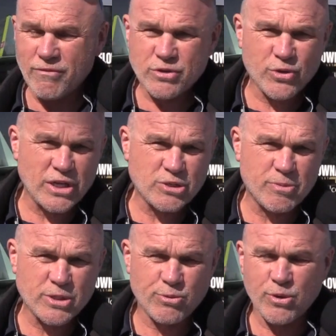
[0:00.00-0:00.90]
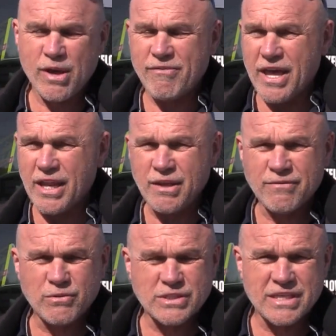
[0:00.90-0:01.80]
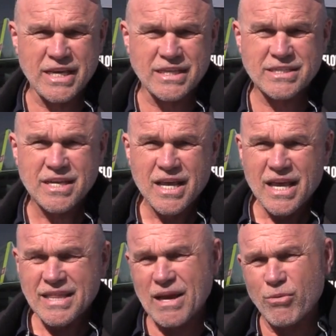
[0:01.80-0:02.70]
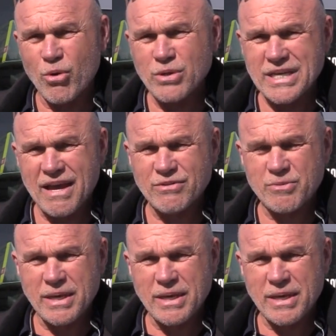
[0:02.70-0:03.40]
have a transmission, we don't have any of those things that we're always having to